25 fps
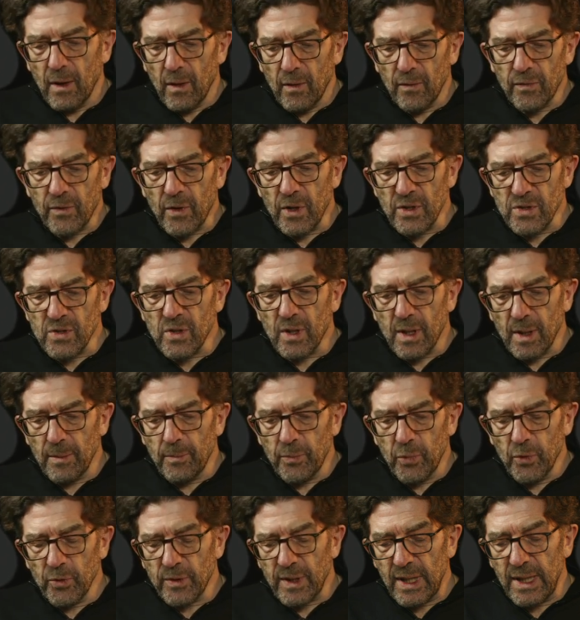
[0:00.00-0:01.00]
of course you can
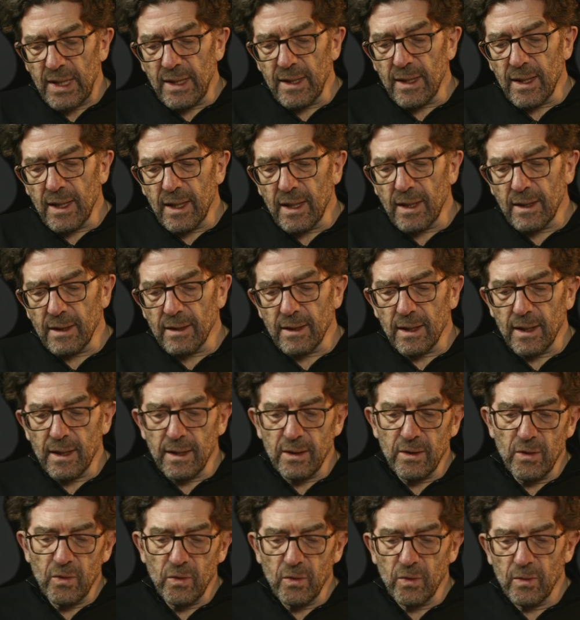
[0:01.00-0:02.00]
put in there, and
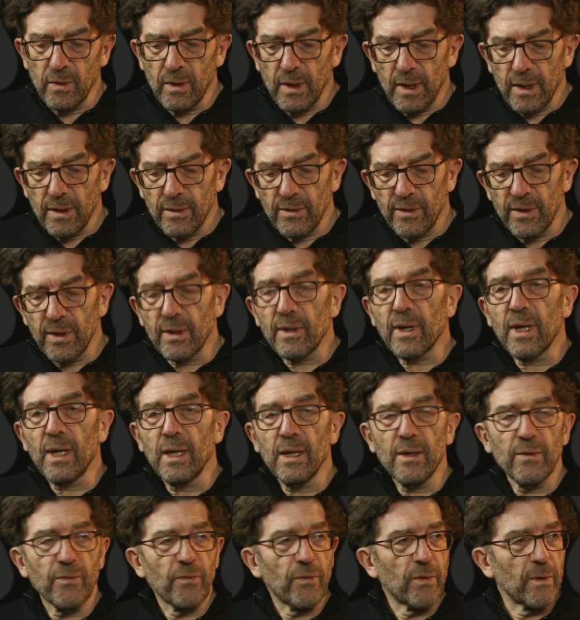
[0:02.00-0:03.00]
then you
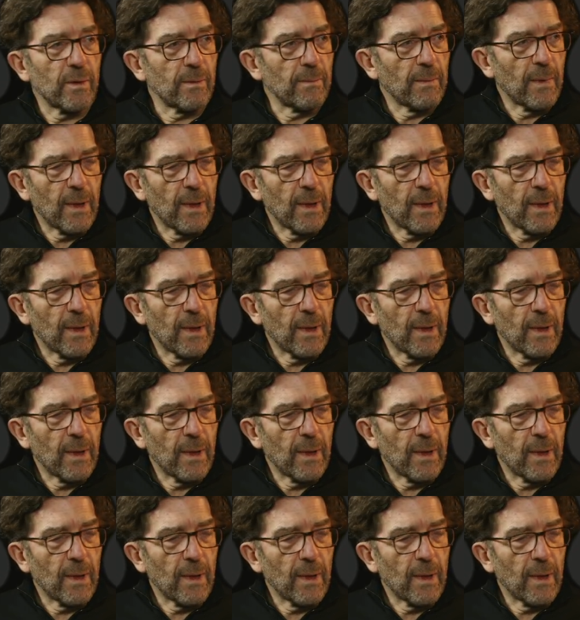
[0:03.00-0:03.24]
derive